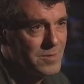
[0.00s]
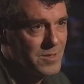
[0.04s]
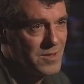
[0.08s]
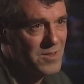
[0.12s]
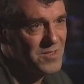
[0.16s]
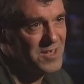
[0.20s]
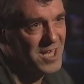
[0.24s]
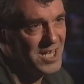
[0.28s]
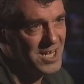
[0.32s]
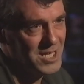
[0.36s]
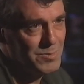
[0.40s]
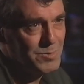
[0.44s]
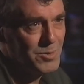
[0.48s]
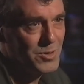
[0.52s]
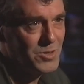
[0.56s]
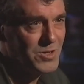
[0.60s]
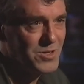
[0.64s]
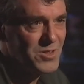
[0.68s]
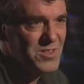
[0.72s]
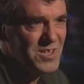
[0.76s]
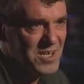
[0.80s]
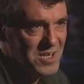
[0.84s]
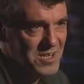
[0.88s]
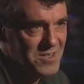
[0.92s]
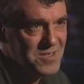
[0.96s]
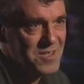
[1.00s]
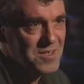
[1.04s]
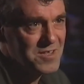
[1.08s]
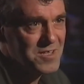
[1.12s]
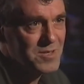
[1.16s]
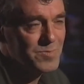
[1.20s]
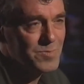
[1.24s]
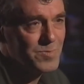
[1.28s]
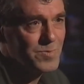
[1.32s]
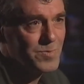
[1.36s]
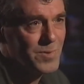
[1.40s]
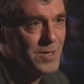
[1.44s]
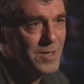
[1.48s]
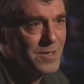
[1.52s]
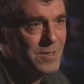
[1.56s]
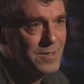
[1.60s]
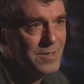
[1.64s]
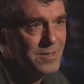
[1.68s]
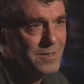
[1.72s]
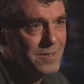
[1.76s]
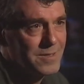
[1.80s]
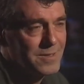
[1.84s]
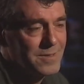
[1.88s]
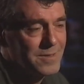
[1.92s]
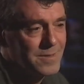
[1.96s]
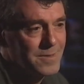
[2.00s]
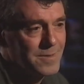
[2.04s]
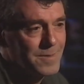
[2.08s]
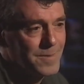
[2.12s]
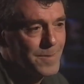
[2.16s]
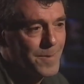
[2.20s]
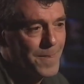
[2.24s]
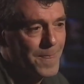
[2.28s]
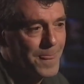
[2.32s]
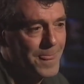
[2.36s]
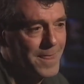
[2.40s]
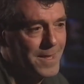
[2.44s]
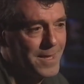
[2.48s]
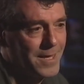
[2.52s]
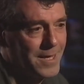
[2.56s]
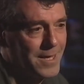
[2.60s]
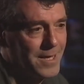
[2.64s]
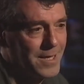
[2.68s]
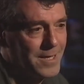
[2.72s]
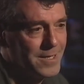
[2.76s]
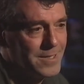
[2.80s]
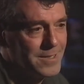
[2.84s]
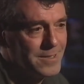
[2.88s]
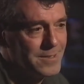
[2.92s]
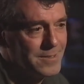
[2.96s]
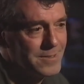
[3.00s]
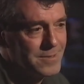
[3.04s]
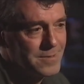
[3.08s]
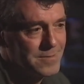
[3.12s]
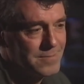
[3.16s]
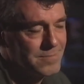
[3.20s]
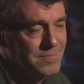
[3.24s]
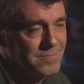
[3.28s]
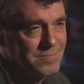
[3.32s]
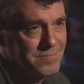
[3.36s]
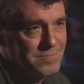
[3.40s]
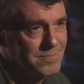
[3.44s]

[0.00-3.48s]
with a certain amount of cynicism and